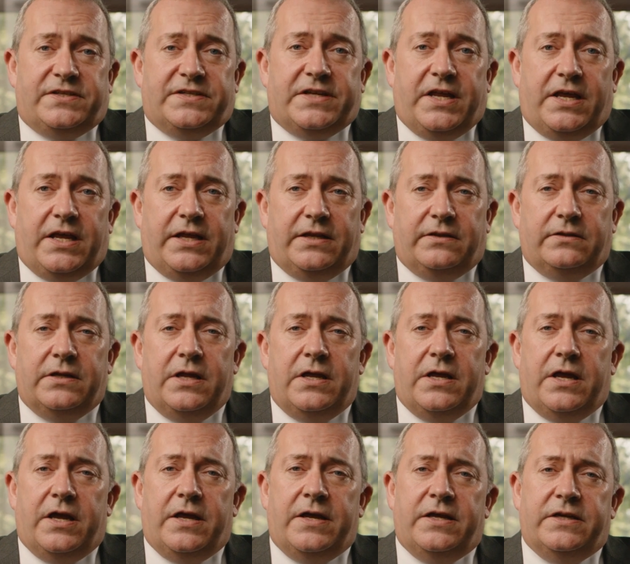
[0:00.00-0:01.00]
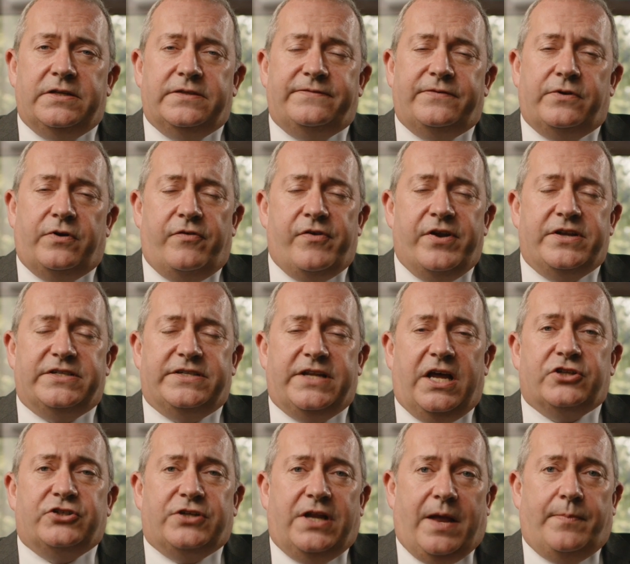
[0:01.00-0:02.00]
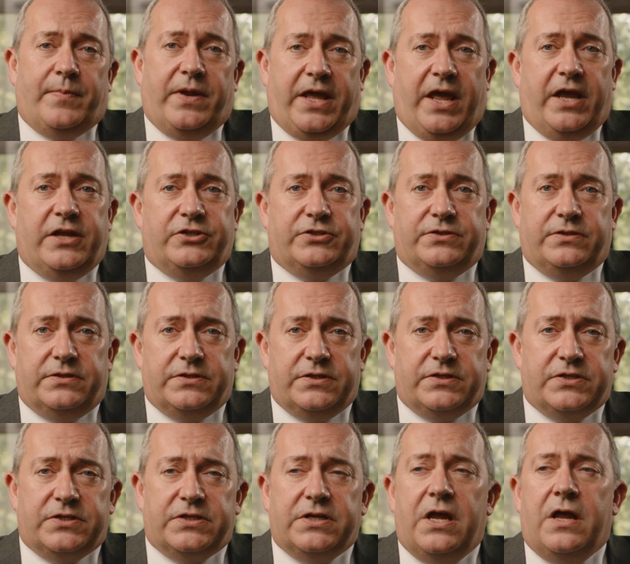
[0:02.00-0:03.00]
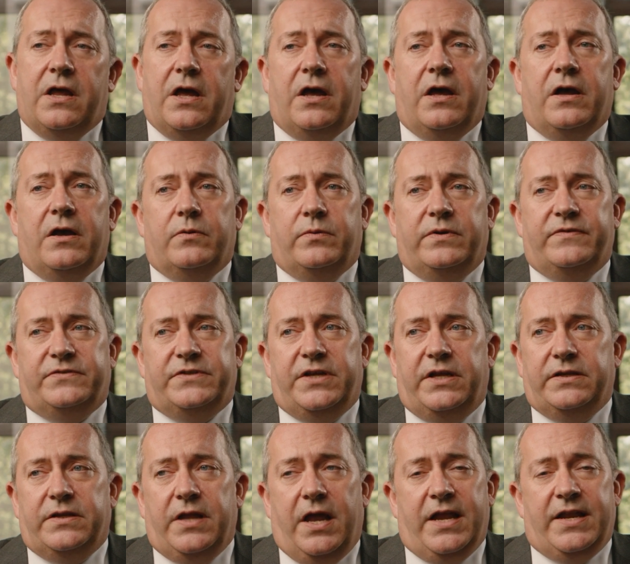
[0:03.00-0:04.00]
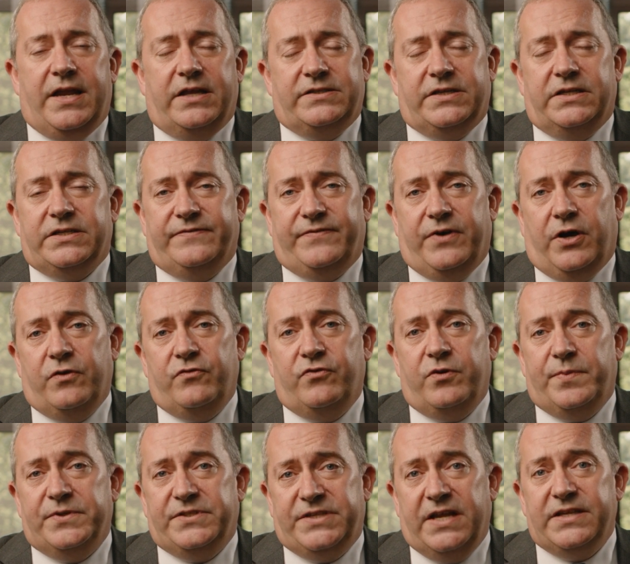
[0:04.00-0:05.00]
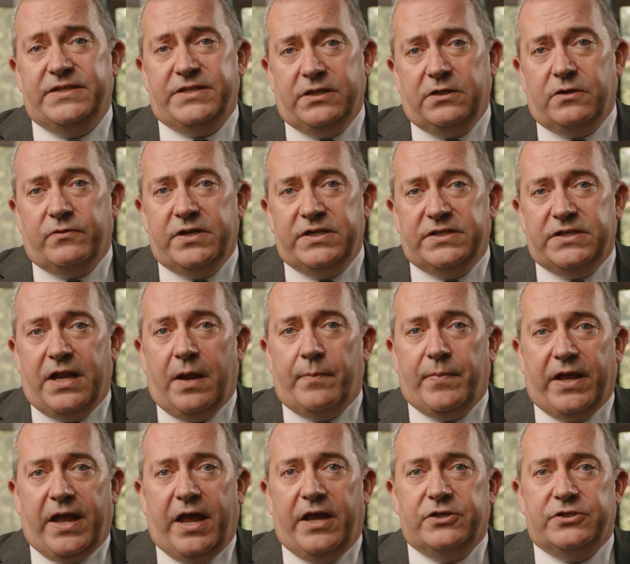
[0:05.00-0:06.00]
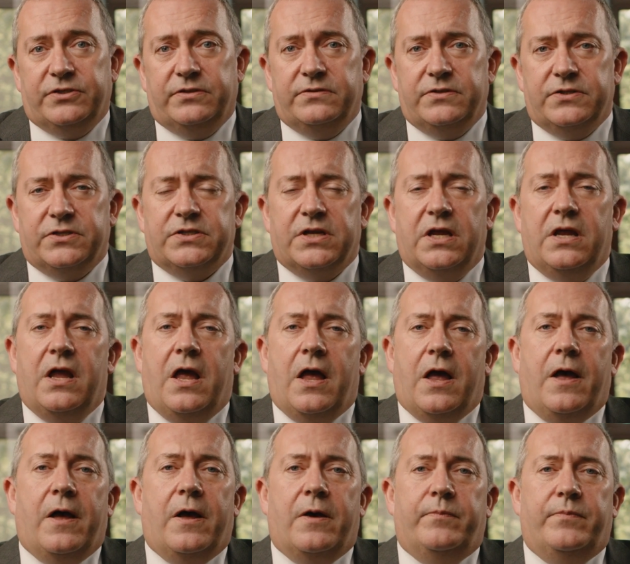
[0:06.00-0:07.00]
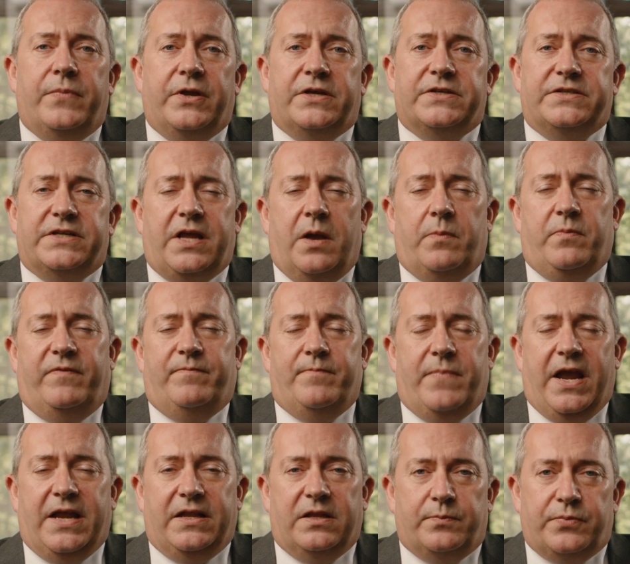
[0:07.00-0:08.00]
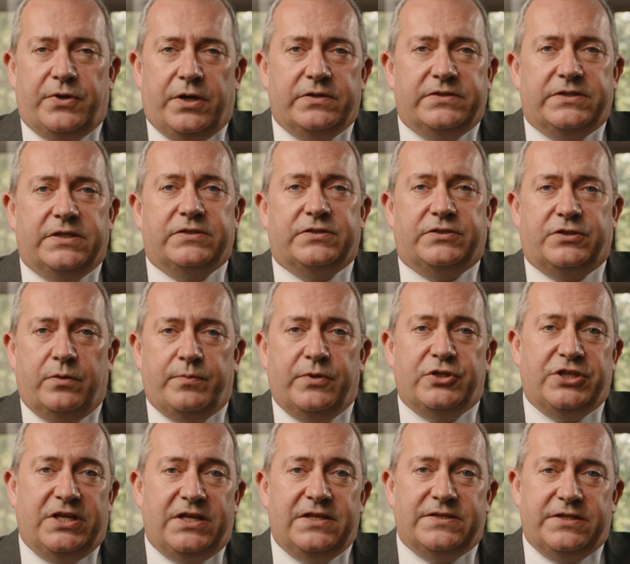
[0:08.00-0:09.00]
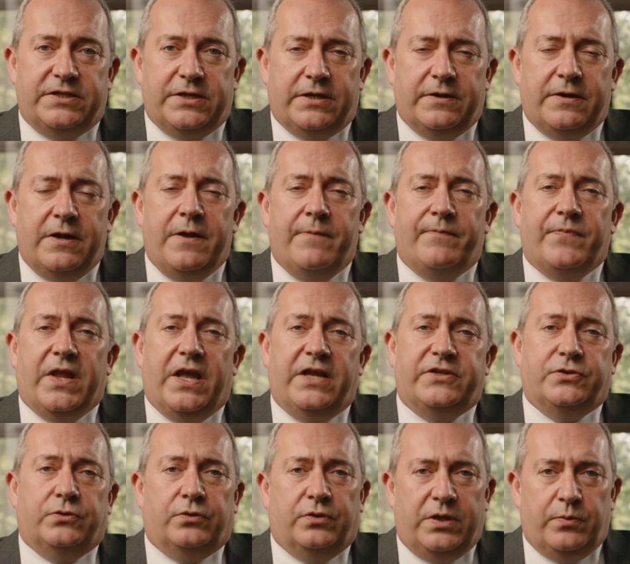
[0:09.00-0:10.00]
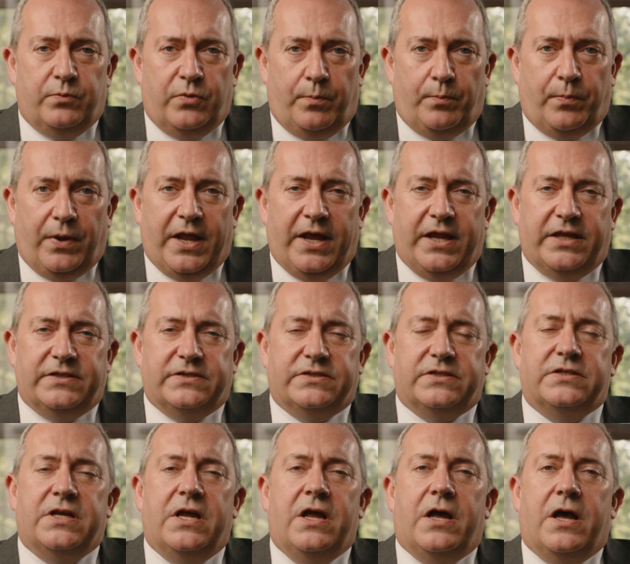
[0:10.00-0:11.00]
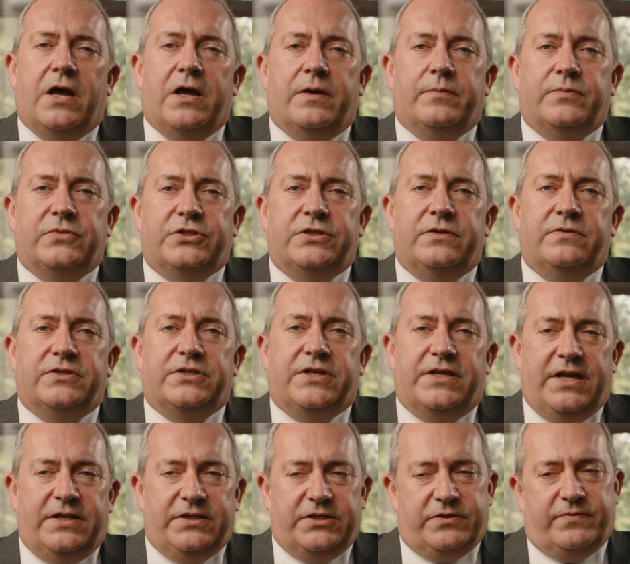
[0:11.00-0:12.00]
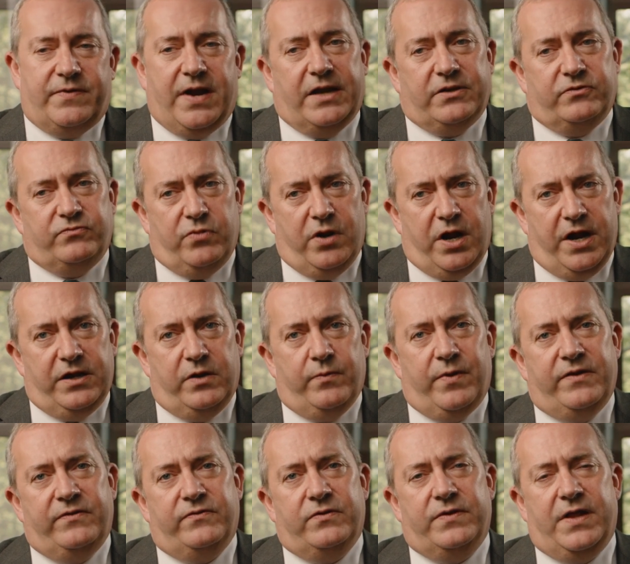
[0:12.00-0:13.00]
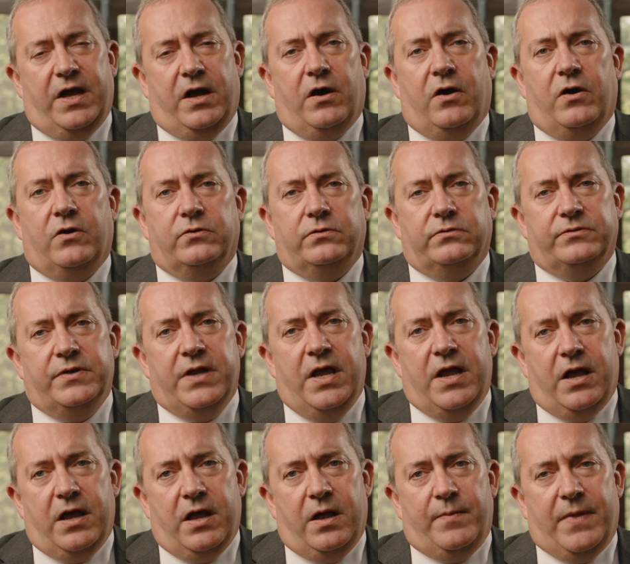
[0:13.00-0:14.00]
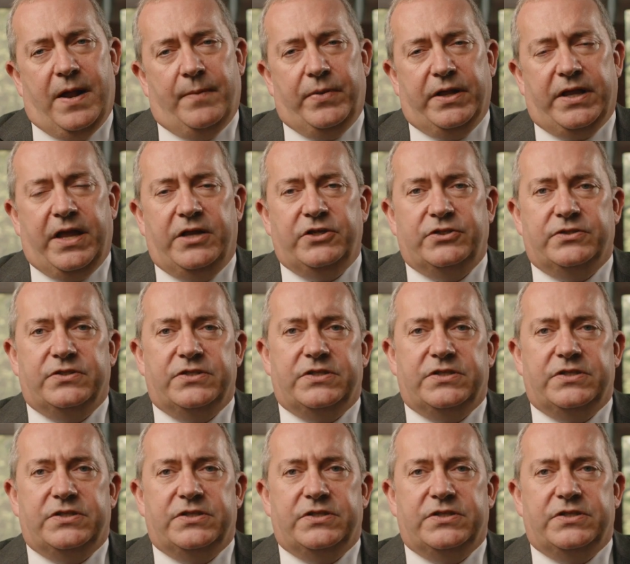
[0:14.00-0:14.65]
seen is for our international applications, we've seen in excess of 100% increase in applications because again we've made the process so much easier. It's all in one place. Students can interact right the way through that whole application